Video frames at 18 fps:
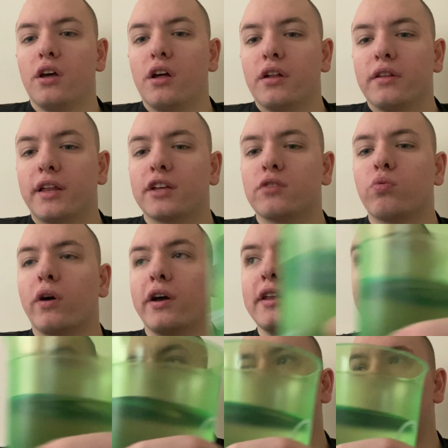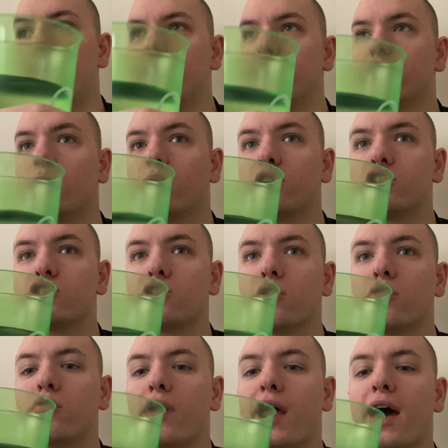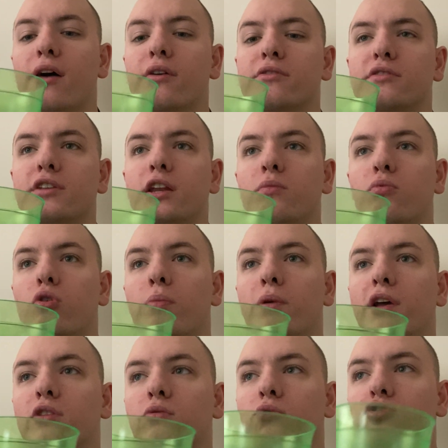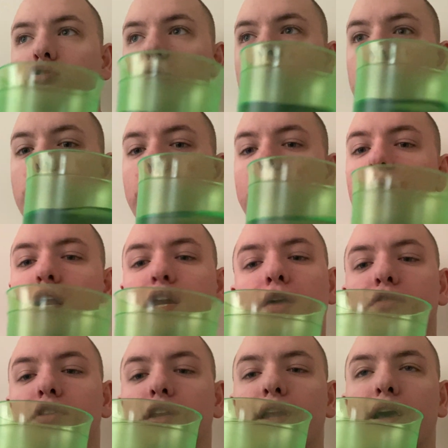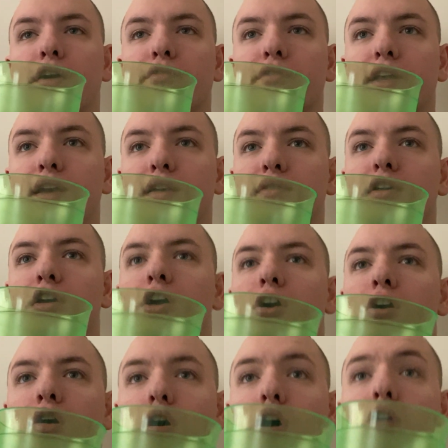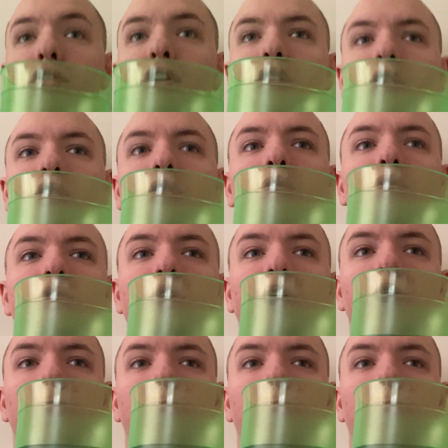That's why these celebrities don't want to show their houses anymore, because with social media and everything nowadays, all they have to do is take a